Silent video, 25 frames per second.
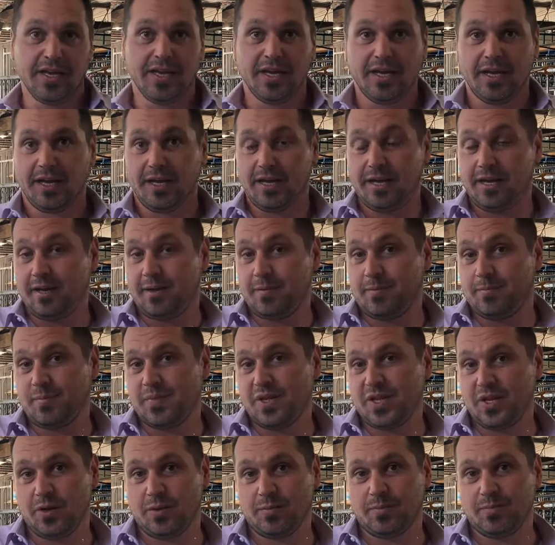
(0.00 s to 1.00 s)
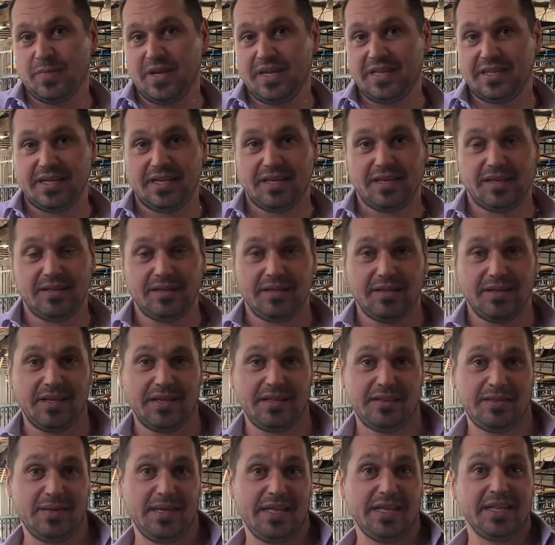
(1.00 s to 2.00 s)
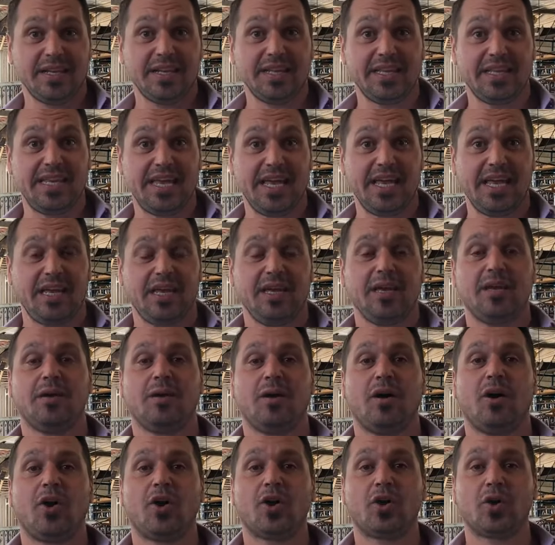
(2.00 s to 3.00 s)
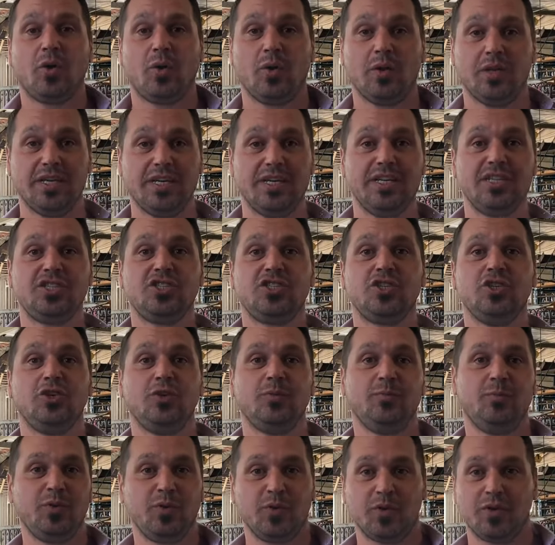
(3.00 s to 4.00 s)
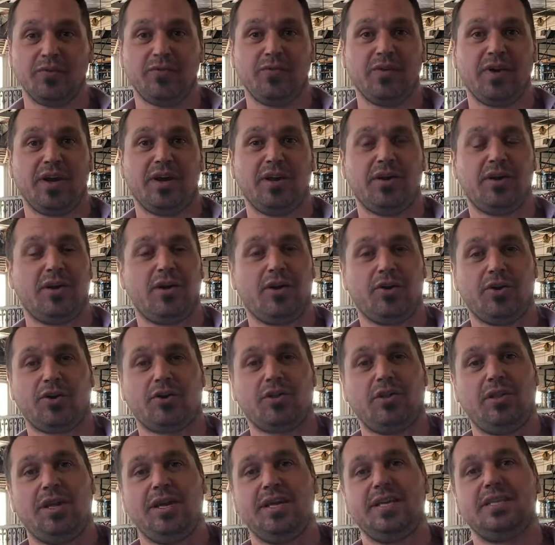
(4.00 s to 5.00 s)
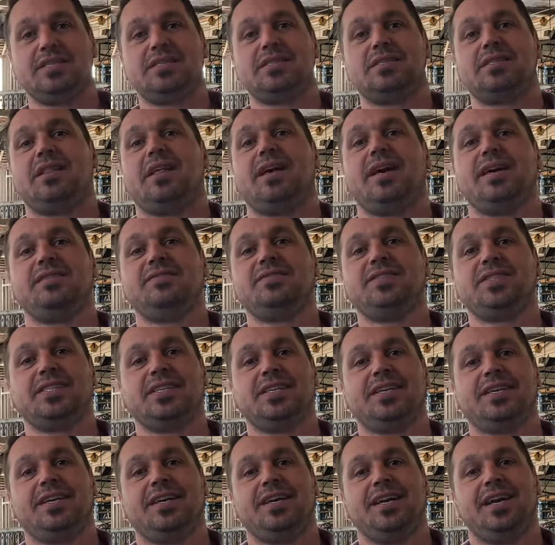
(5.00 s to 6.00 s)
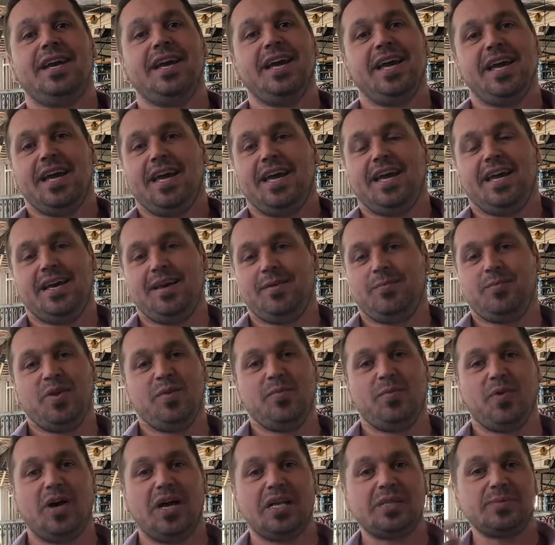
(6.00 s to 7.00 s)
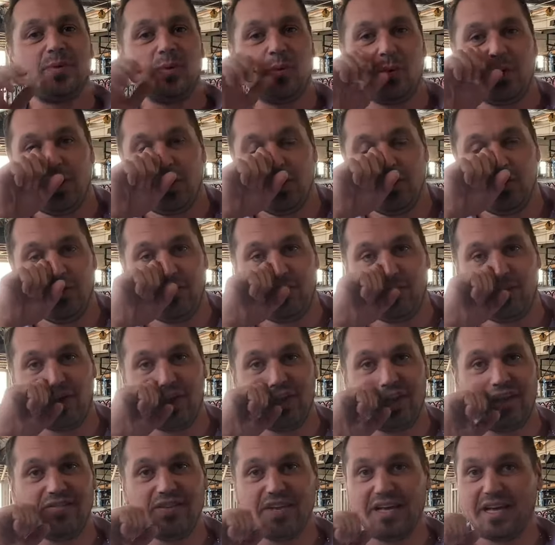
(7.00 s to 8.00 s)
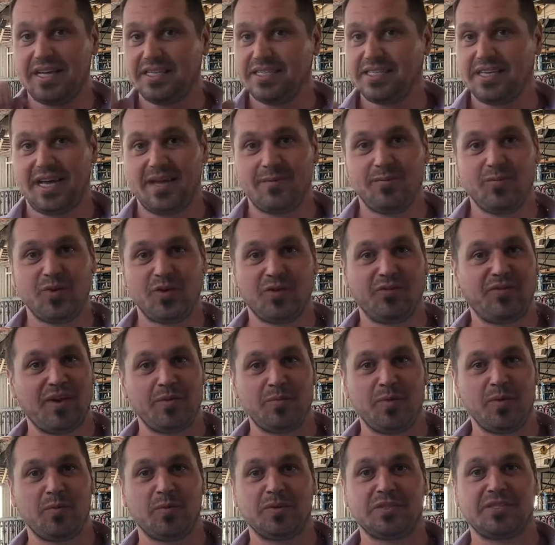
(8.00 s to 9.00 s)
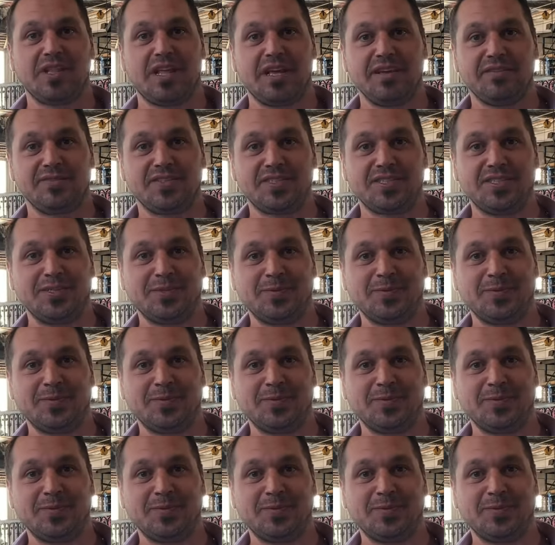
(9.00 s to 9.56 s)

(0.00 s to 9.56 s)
At the end of the day, our goal is to beautify our clients' lives. And people ask me, what do you do for a living? I say I beautify people's lives.